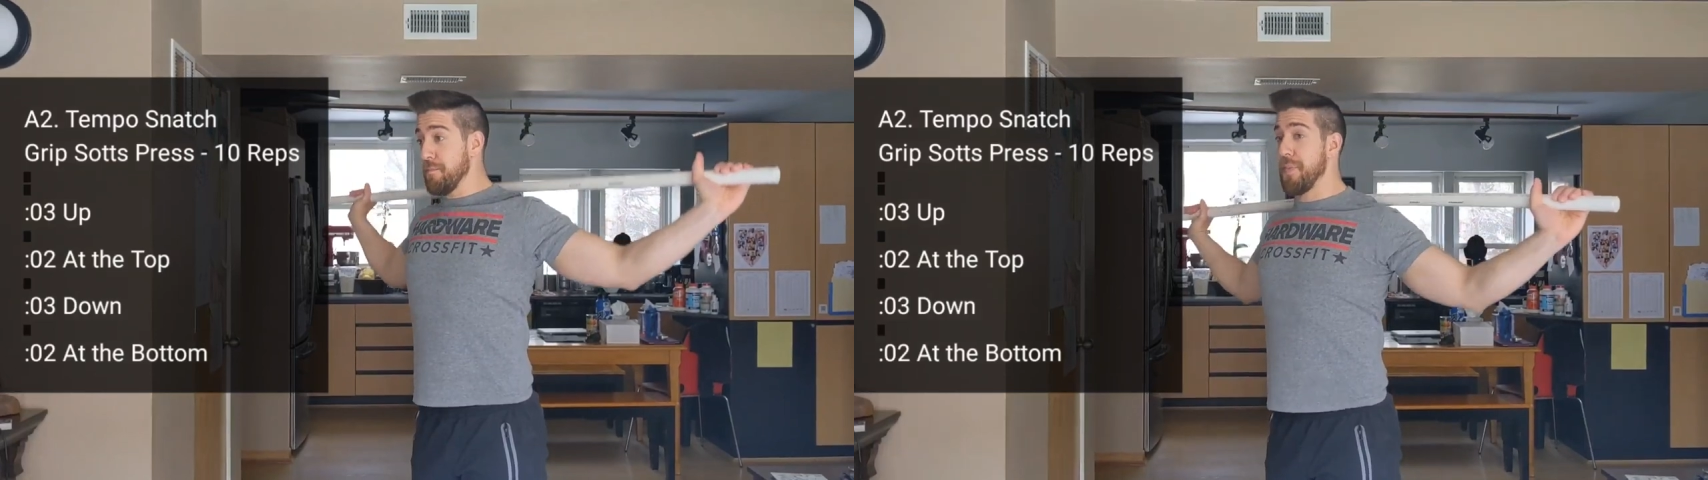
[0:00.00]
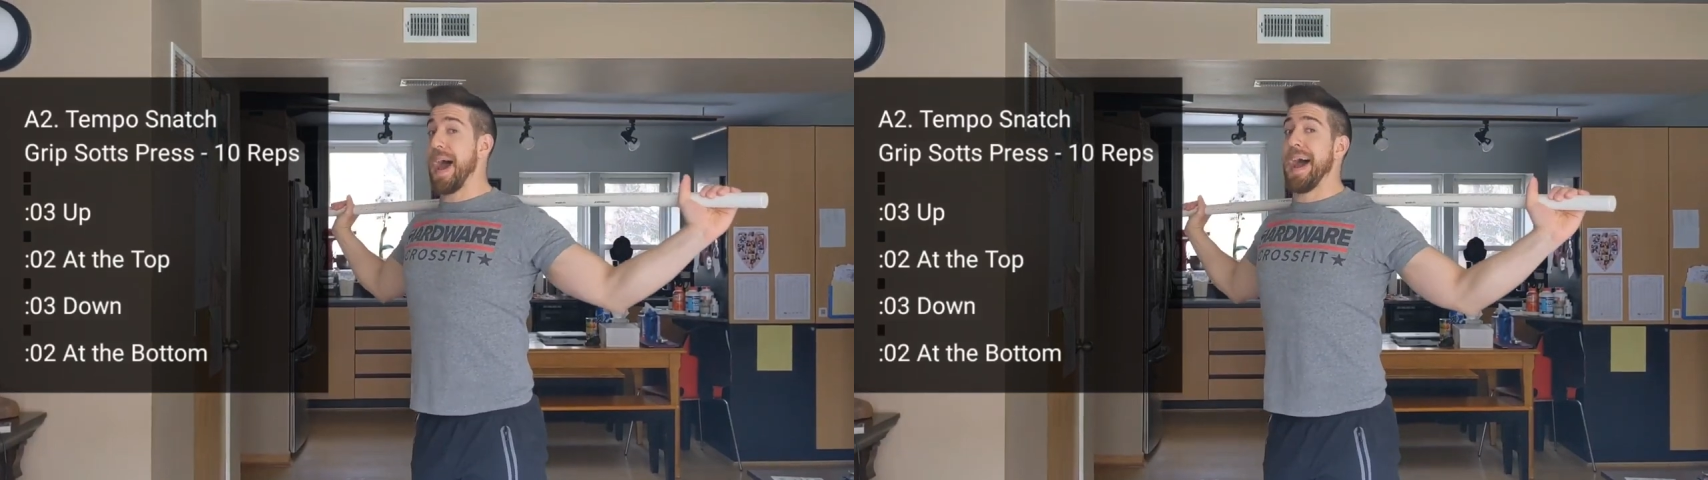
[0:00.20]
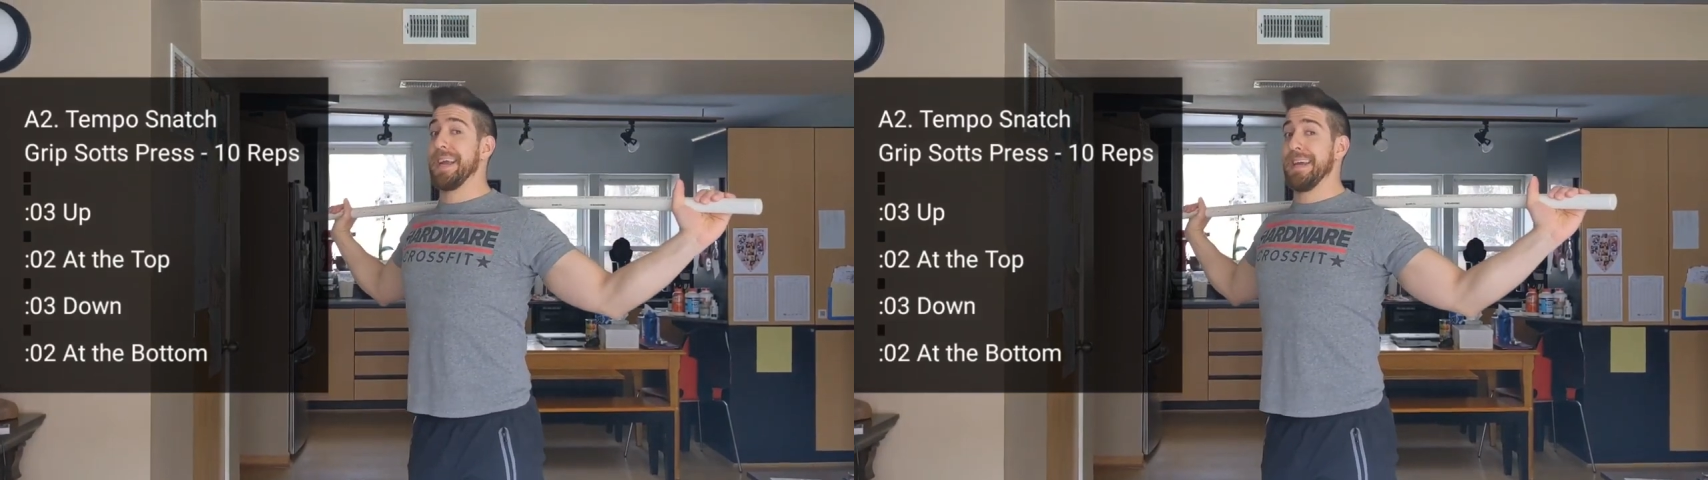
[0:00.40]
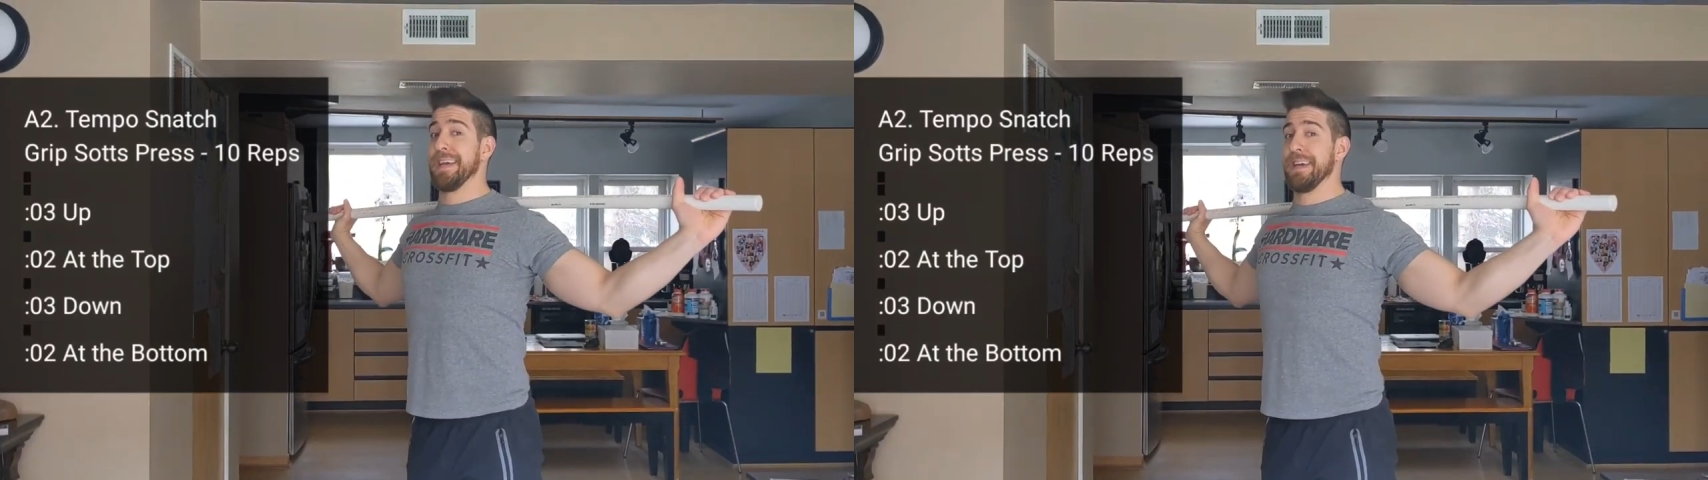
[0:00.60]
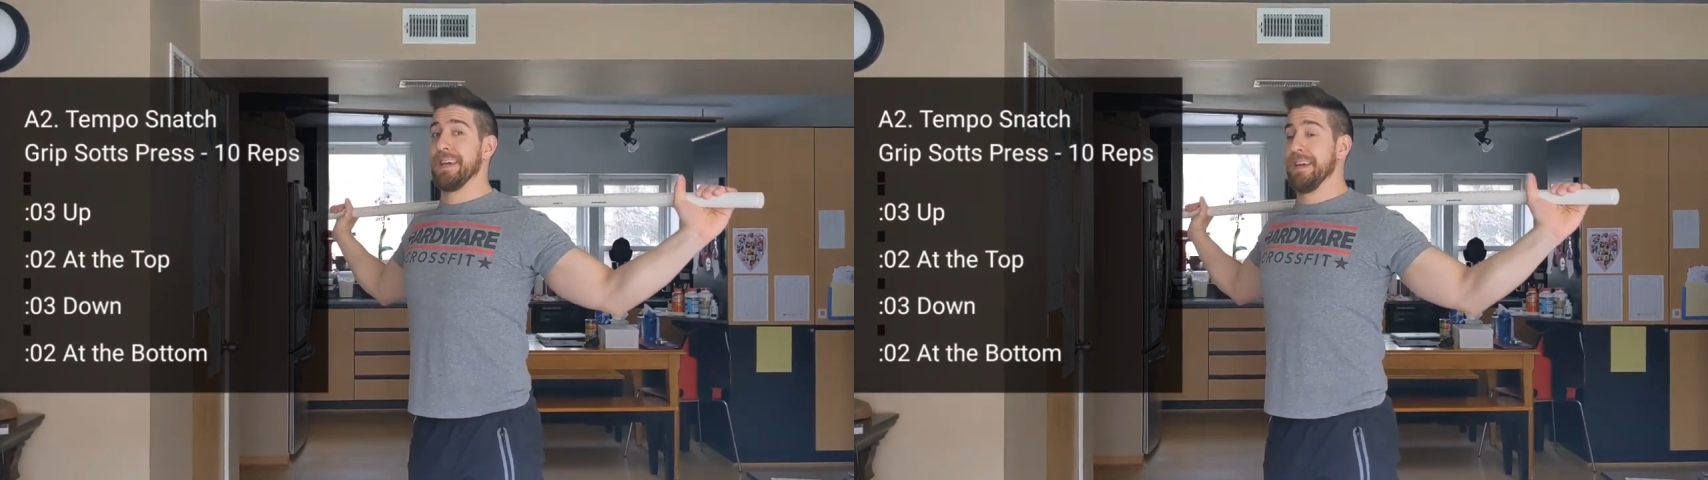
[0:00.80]
your back,
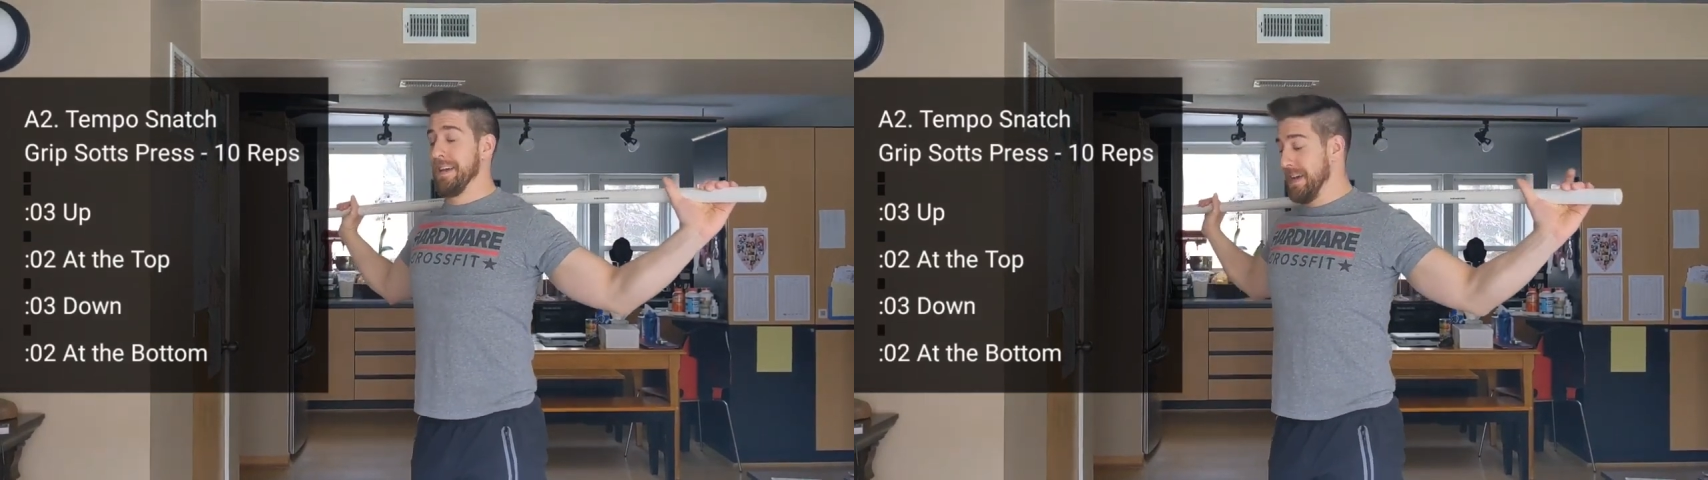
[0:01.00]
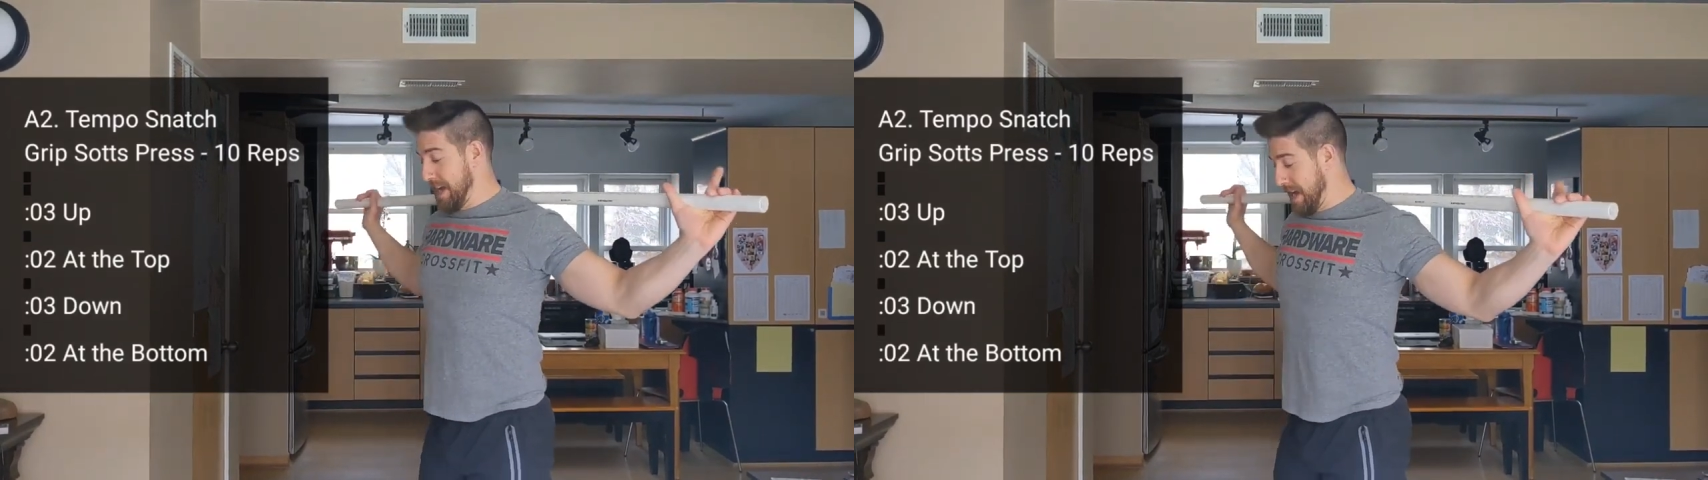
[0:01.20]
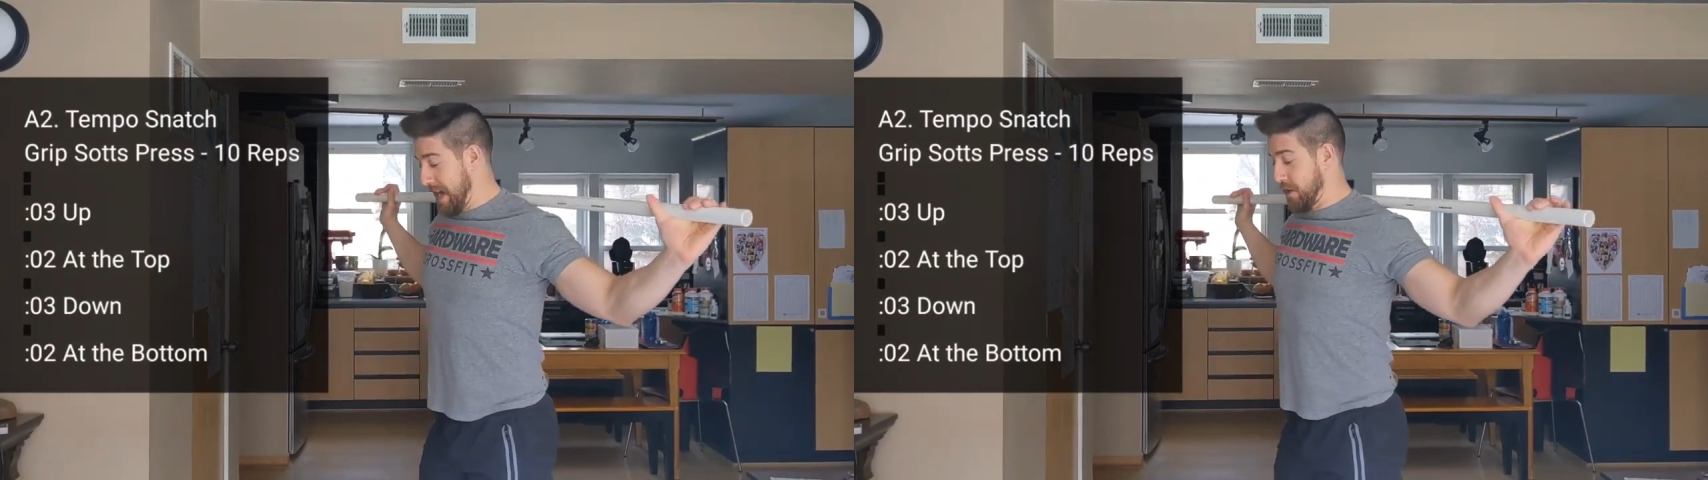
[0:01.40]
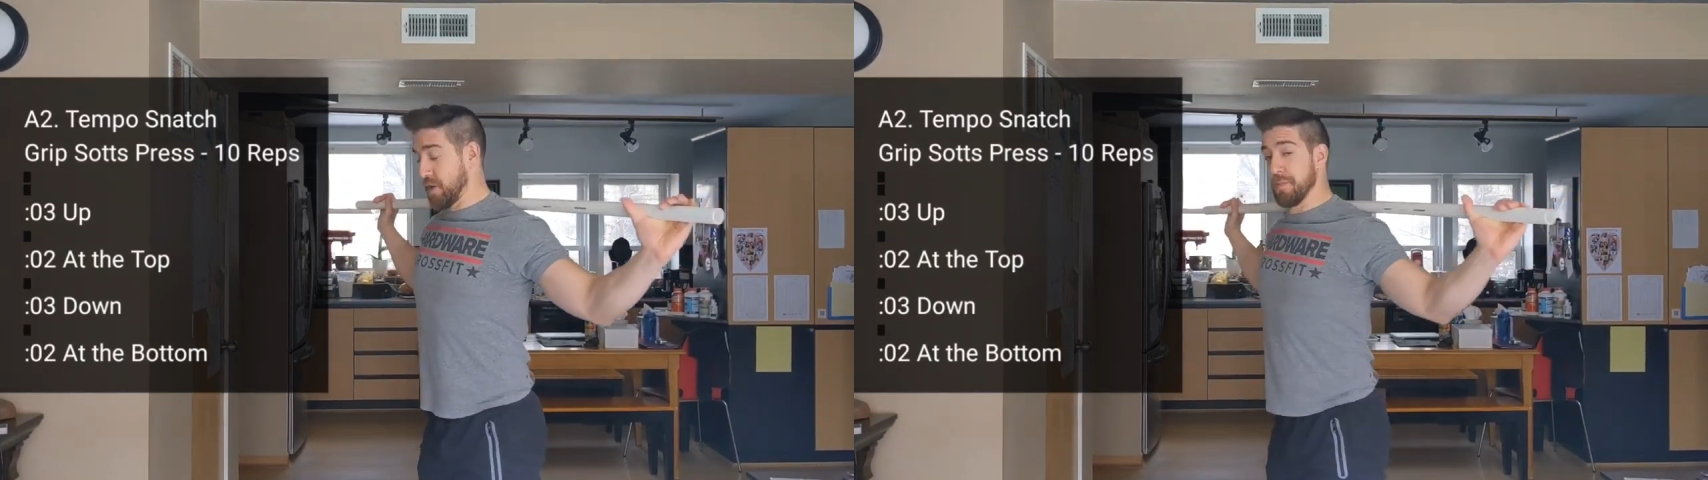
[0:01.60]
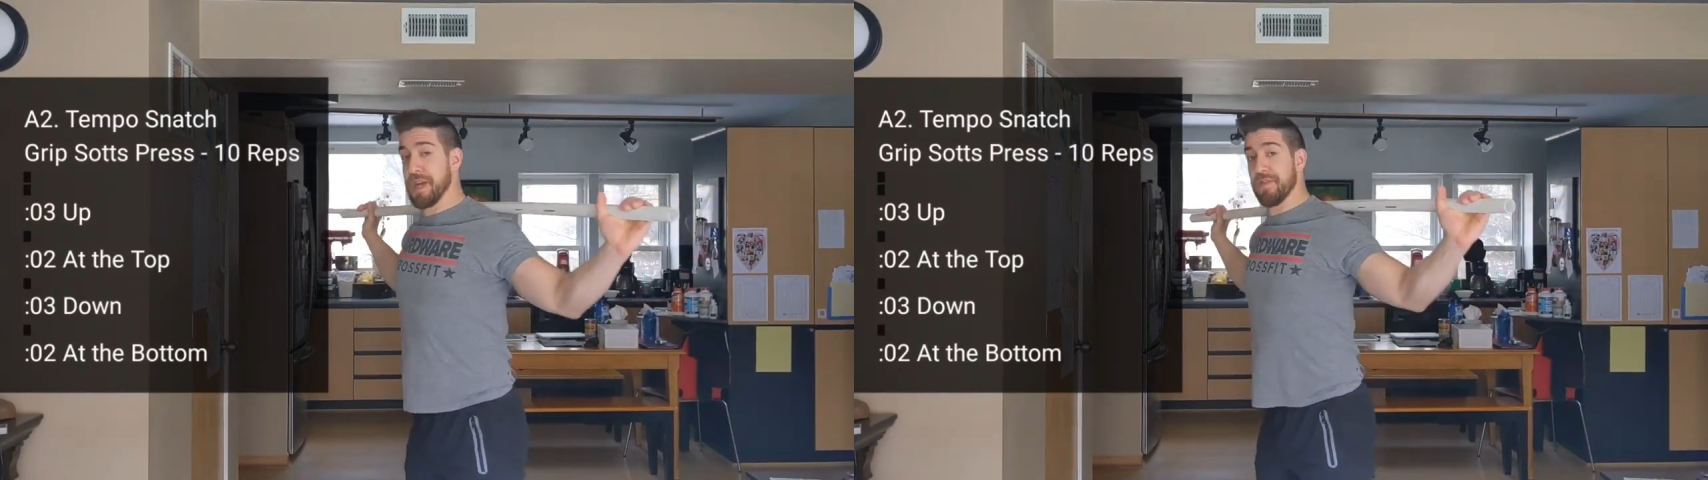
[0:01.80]

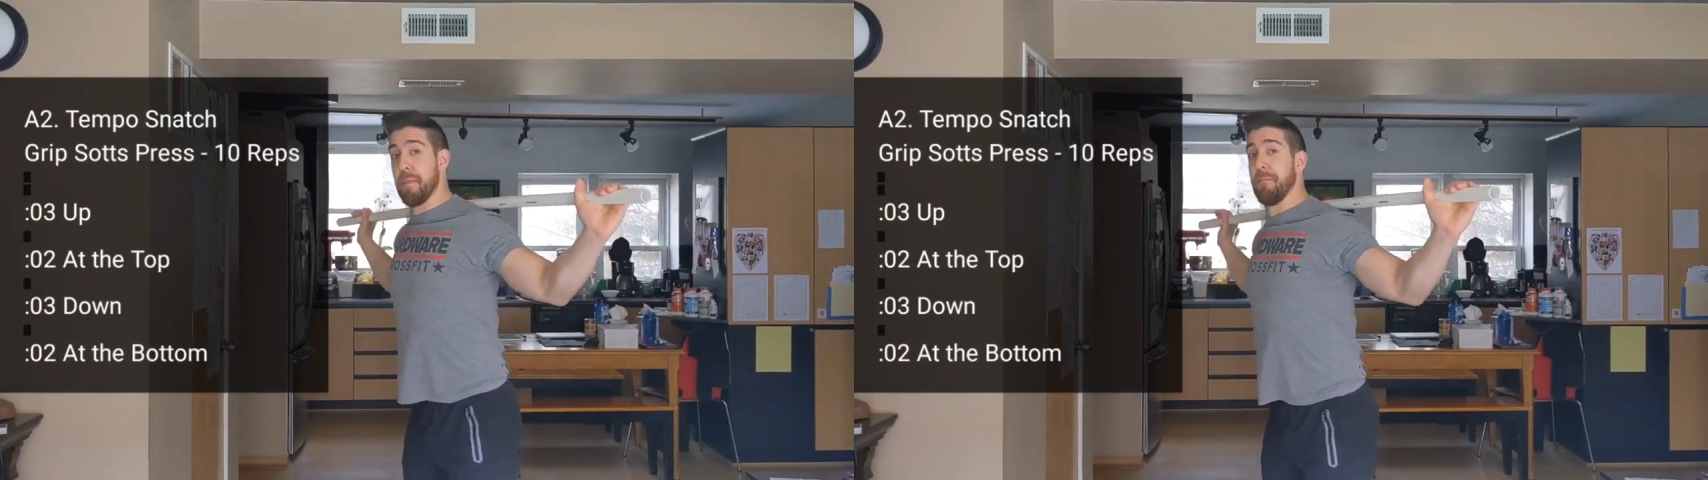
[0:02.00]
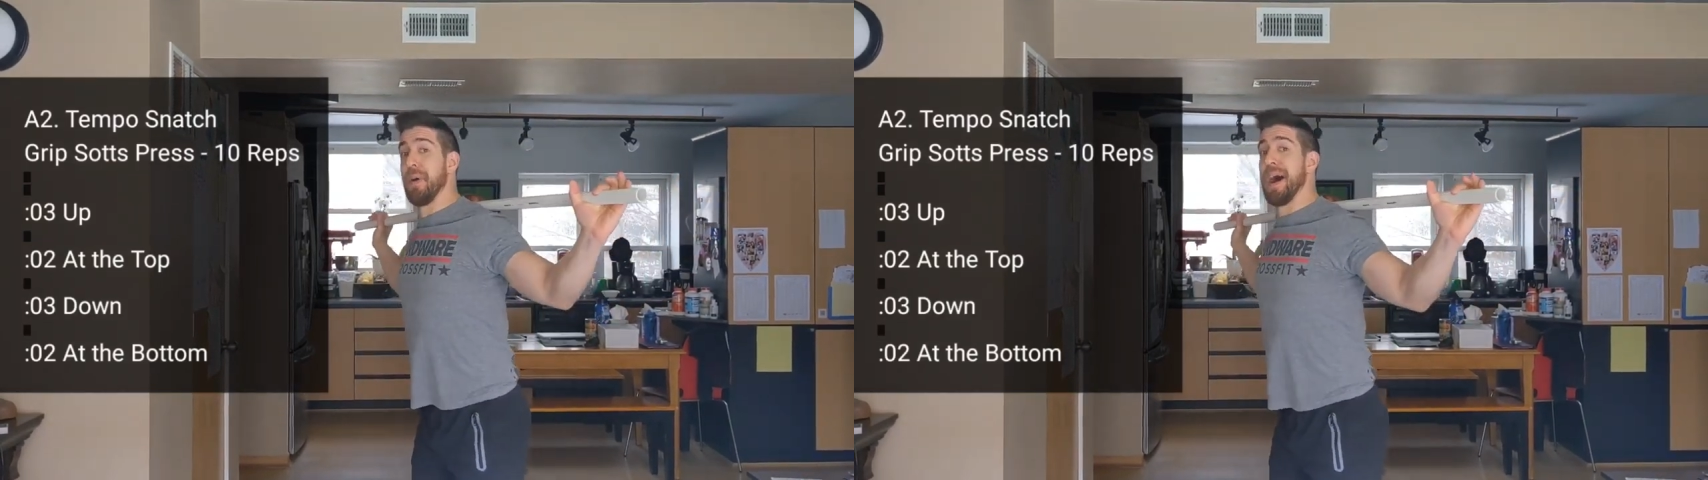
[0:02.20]
and you're gonna be at the